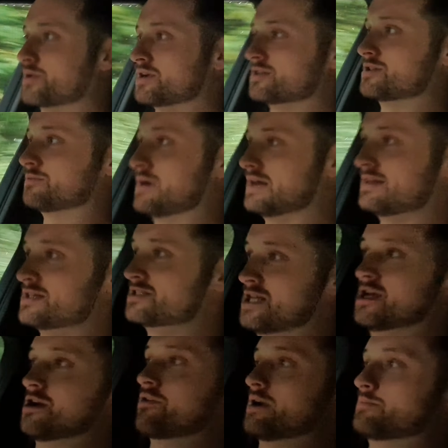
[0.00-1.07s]
because the way this
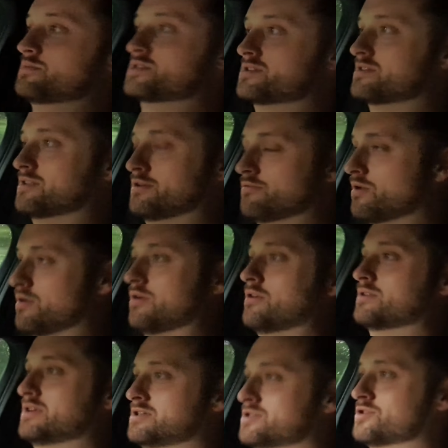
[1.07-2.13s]
thing grips the
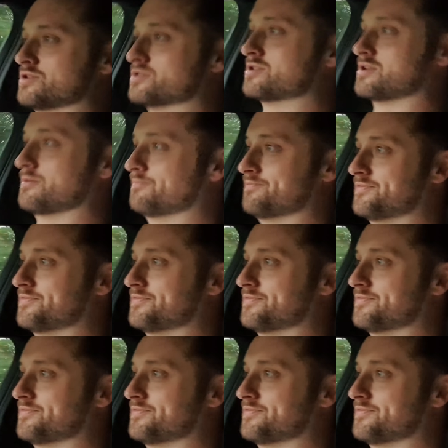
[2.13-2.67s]
road is just,